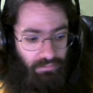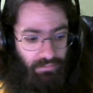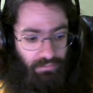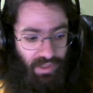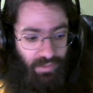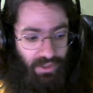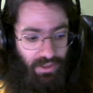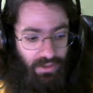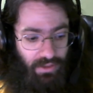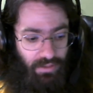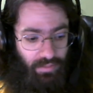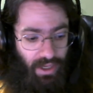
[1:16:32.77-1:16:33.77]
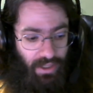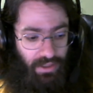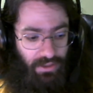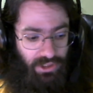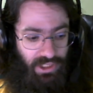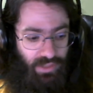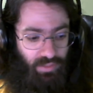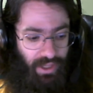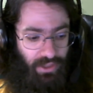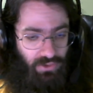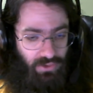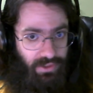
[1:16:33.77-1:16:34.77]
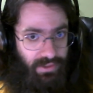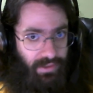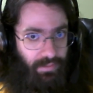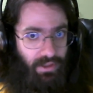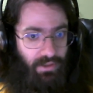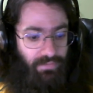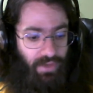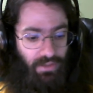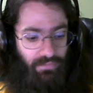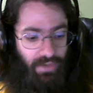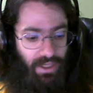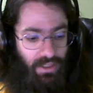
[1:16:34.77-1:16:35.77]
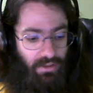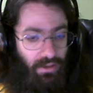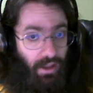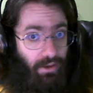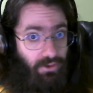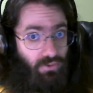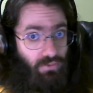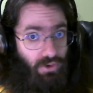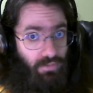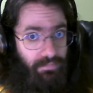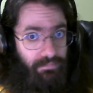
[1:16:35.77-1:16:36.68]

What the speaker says: maybe buy a cheap Android something if I can find it. I don't know.